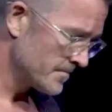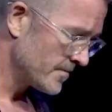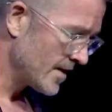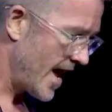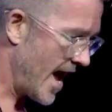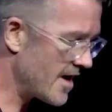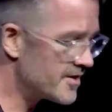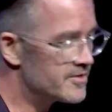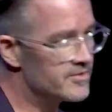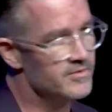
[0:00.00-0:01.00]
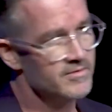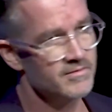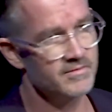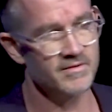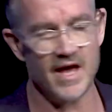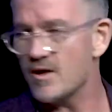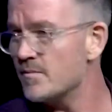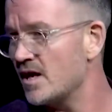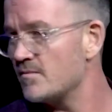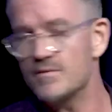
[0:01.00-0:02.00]
How do you... And
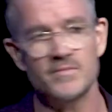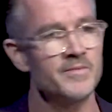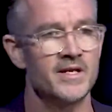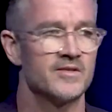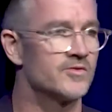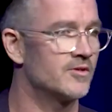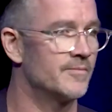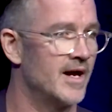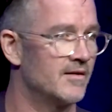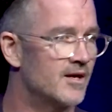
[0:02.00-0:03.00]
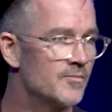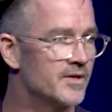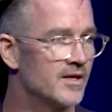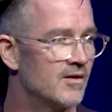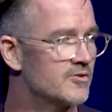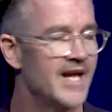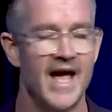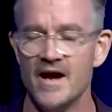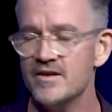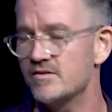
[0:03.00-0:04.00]
I'm here to talk about company culture.
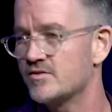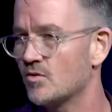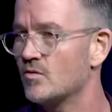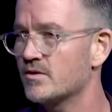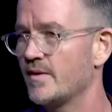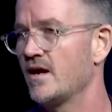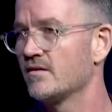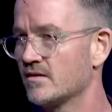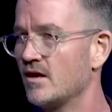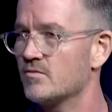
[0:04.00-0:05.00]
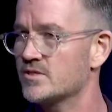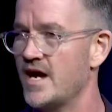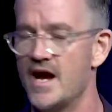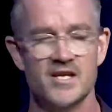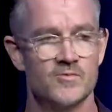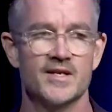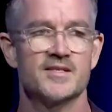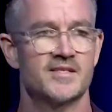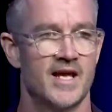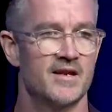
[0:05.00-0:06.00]
How do you talk about culture? How do you
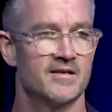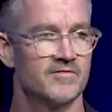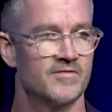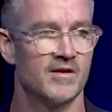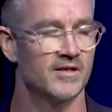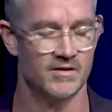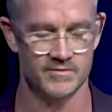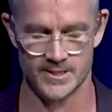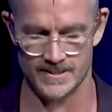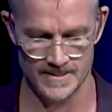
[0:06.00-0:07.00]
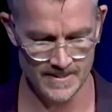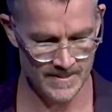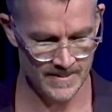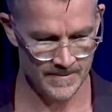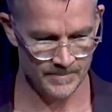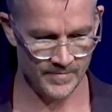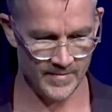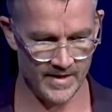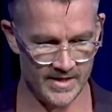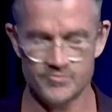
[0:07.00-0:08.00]
understand and define culture?
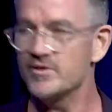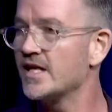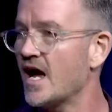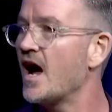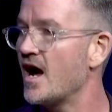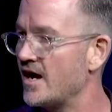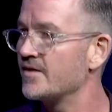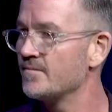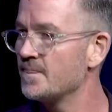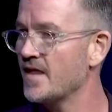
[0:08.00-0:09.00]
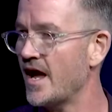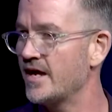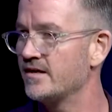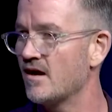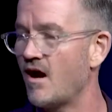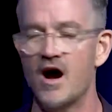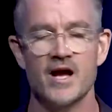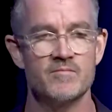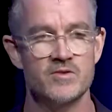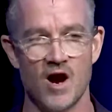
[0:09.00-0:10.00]
It's really hard, and
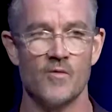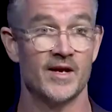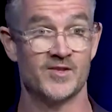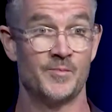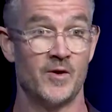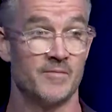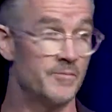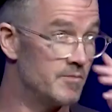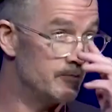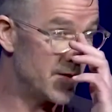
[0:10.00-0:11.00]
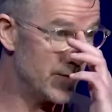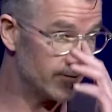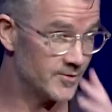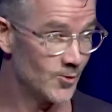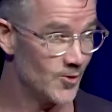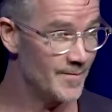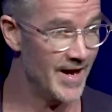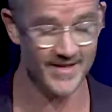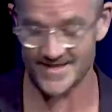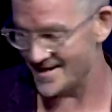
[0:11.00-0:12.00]
I'm no expert. People talk about
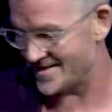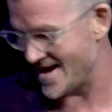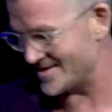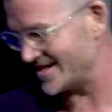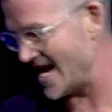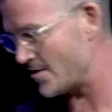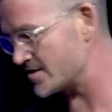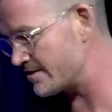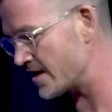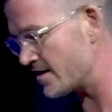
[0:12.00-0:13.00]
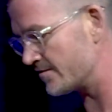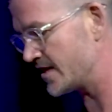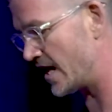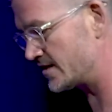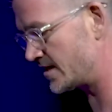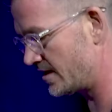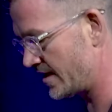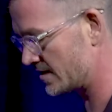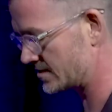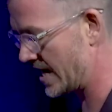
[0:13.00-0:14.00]
the 10,000 hours. I reckon I've done
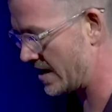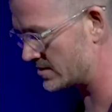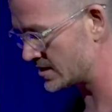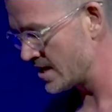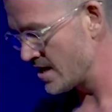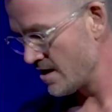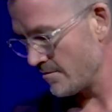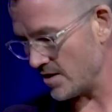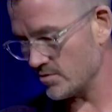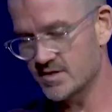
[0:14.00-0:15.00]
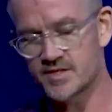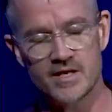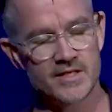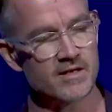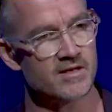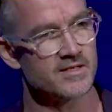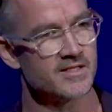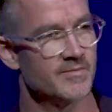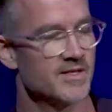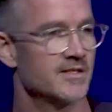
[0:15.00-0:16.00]
10,000 hours, but I would certainly not consider
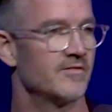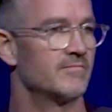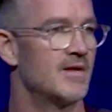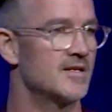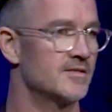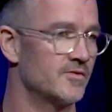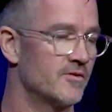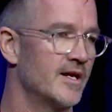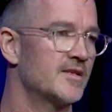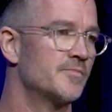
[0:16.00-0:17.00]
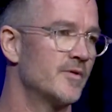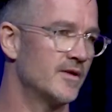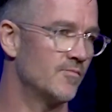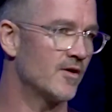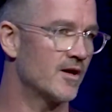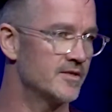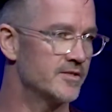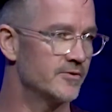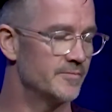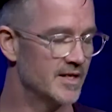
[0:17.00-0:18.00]
myself a master nor an expert in what I
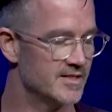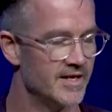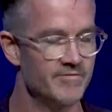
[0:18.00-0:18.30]
do, because every